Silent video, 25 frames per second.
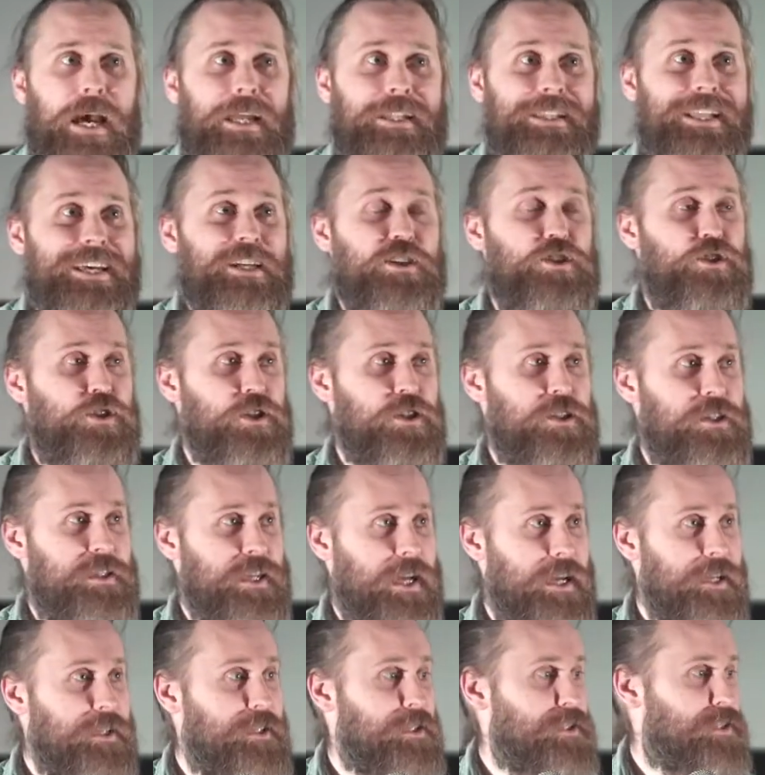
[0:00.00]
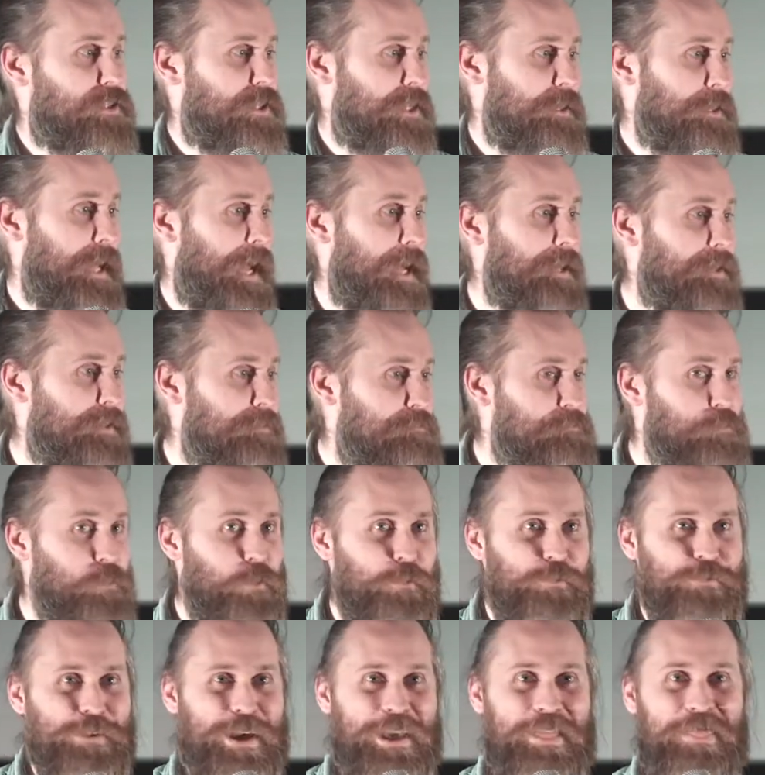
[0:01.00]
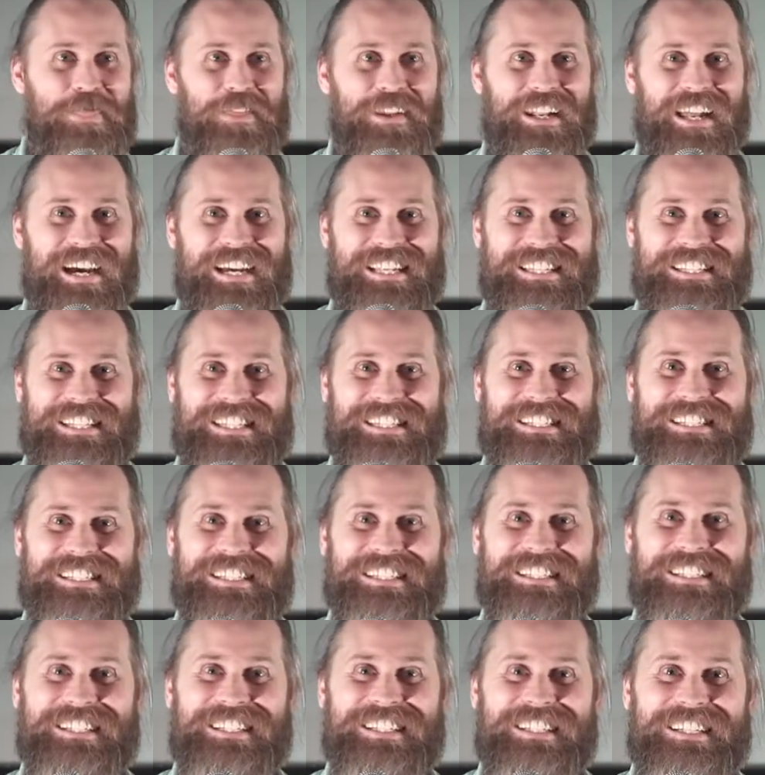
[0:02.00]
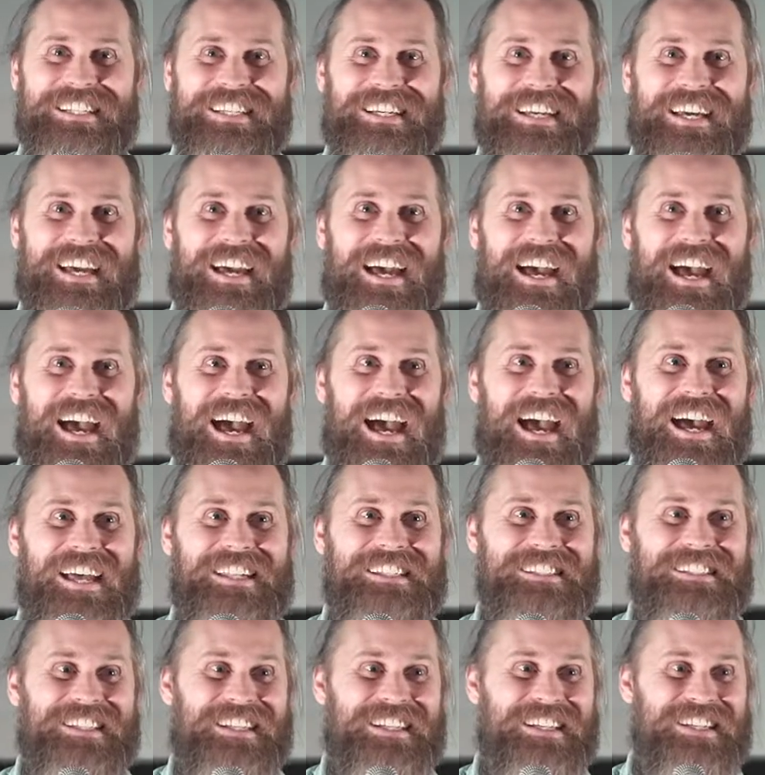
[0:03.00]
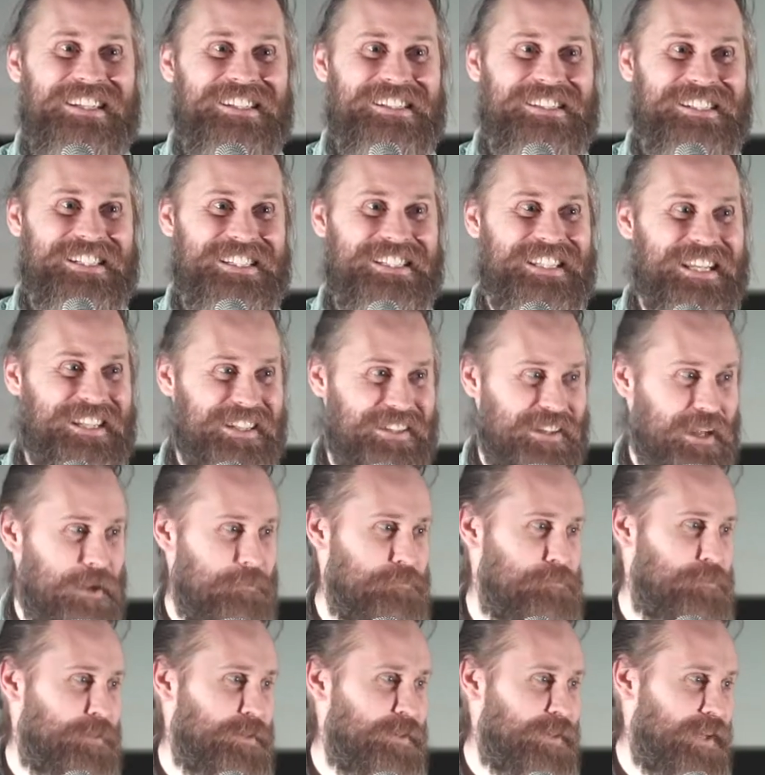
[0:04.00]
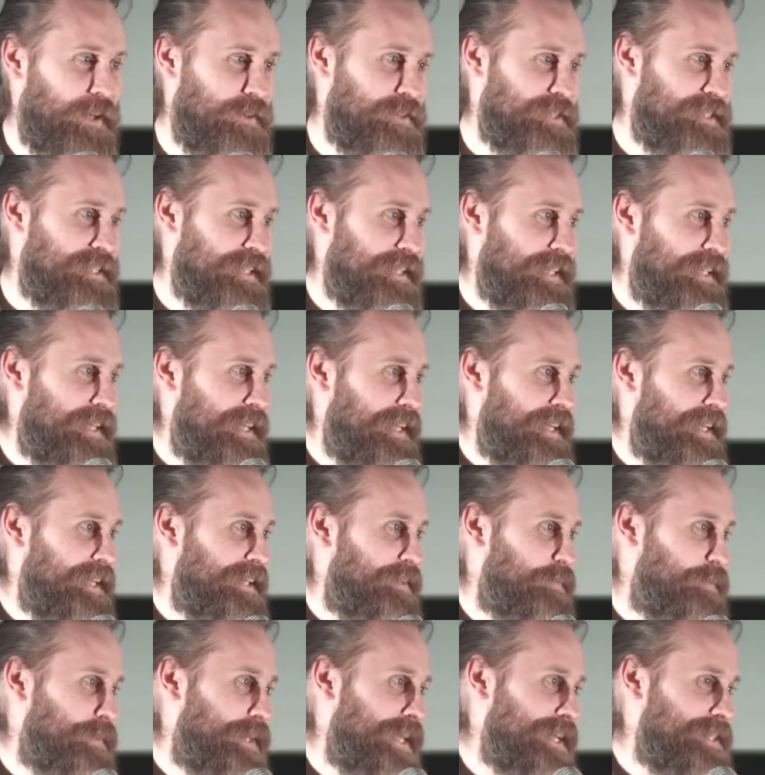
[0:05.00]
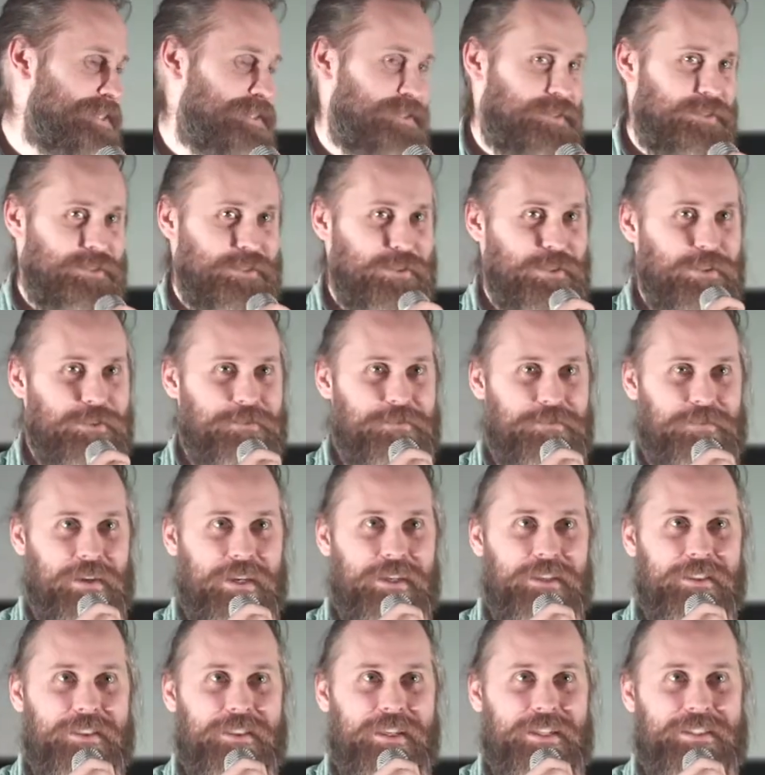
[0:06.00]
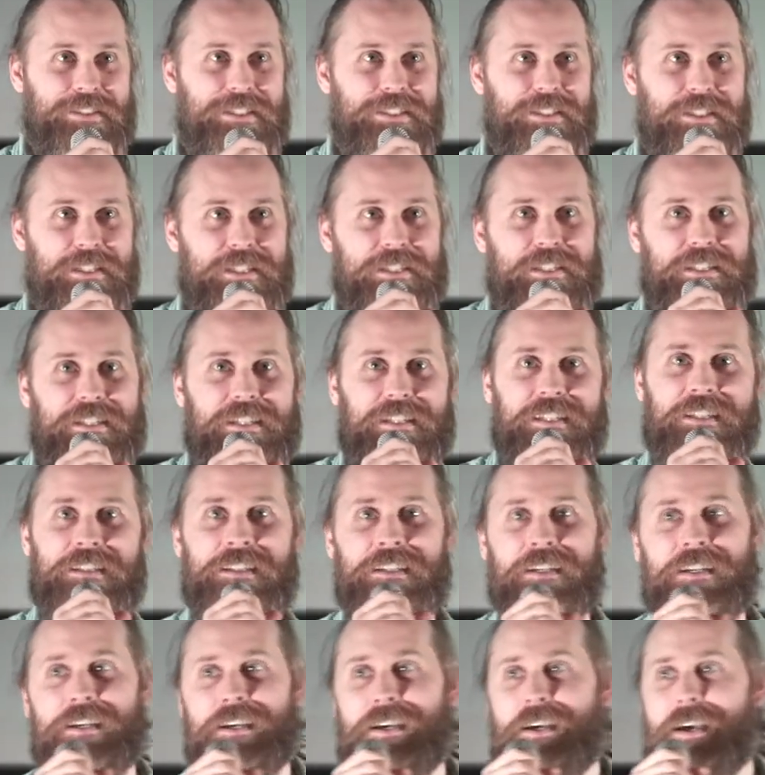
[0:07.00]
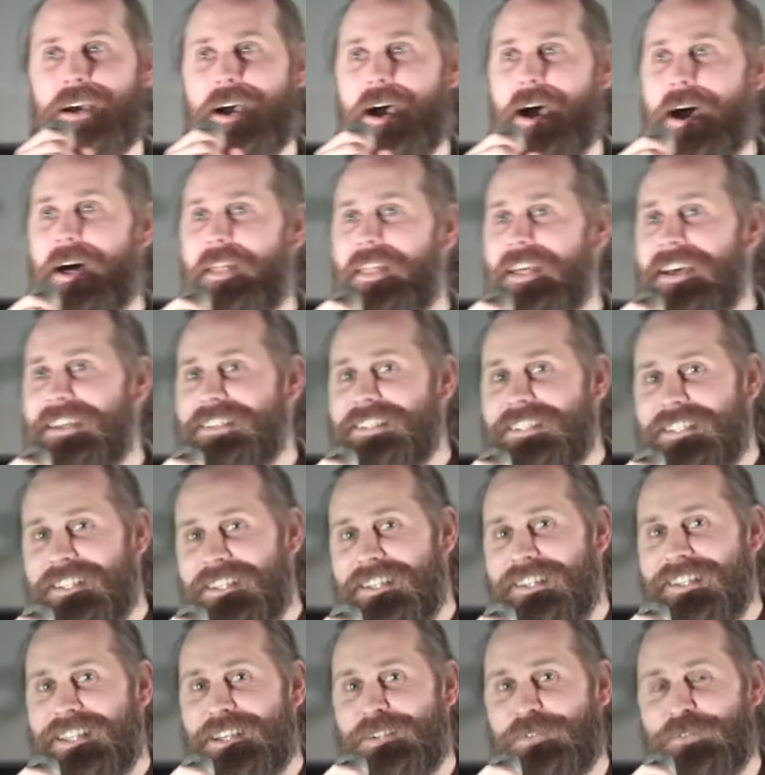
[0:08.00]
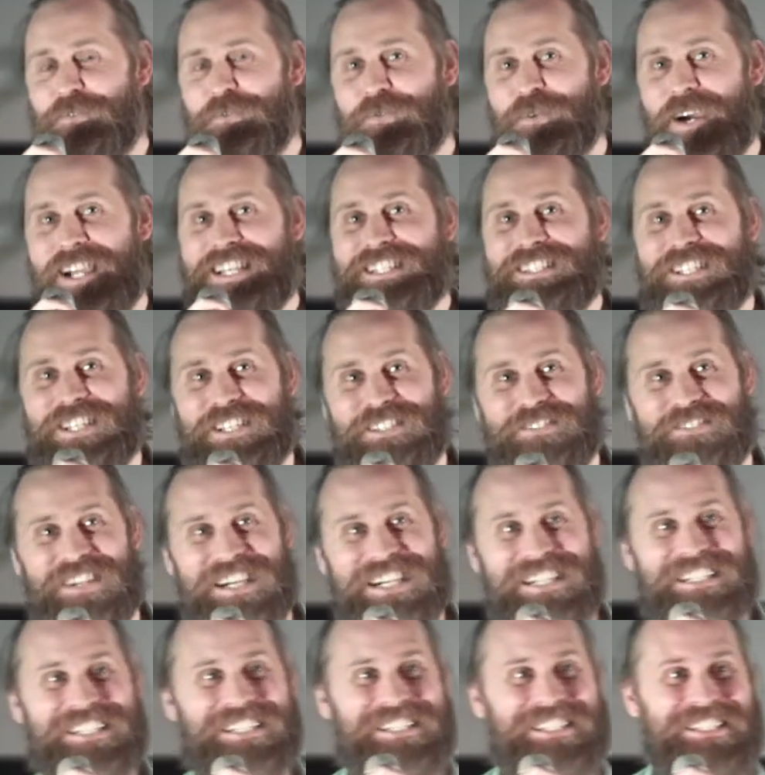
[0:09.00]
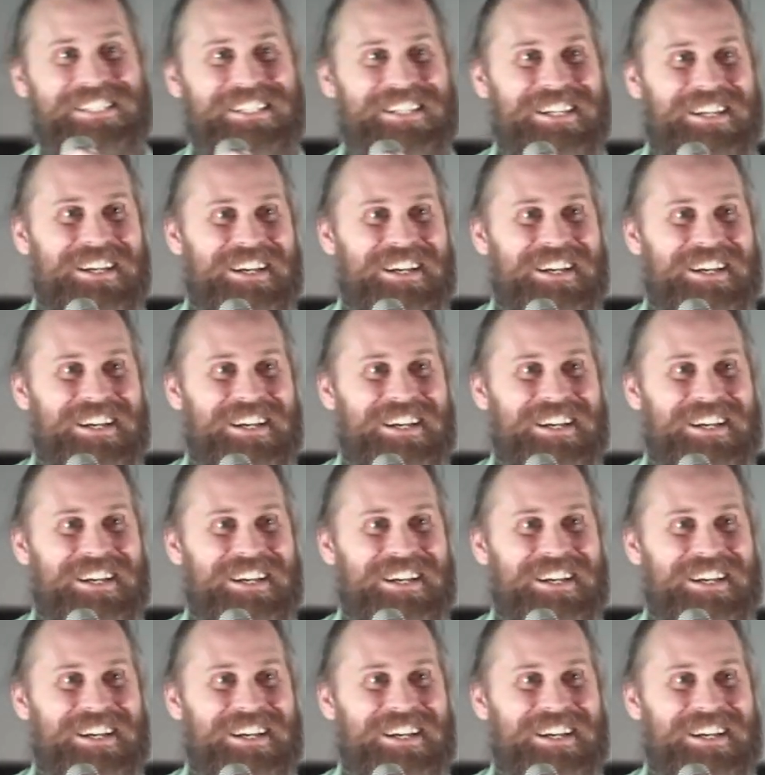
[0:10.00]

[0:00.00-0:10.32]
let's just say that she had more faith than I did. And she said a number, and I was thinking, well, that's not faith, that's idiocy. That's way too much.